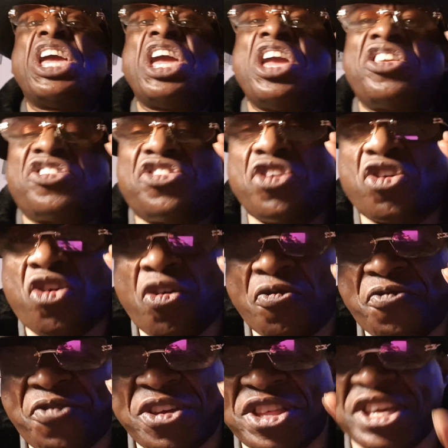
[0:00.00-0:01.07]
It's the
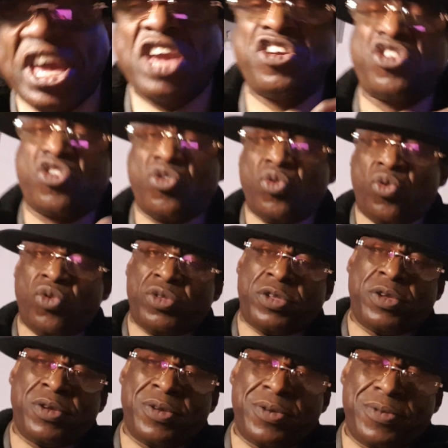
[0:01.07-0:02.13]
confiscation order.
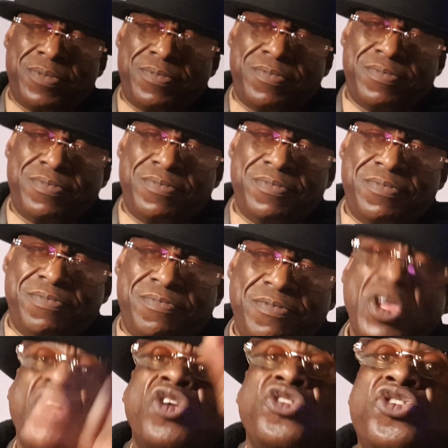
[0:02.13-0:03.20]

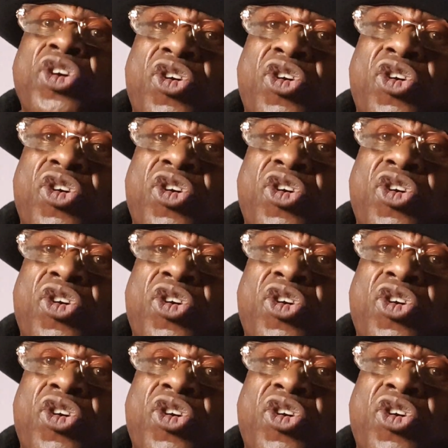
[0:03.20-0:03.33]
The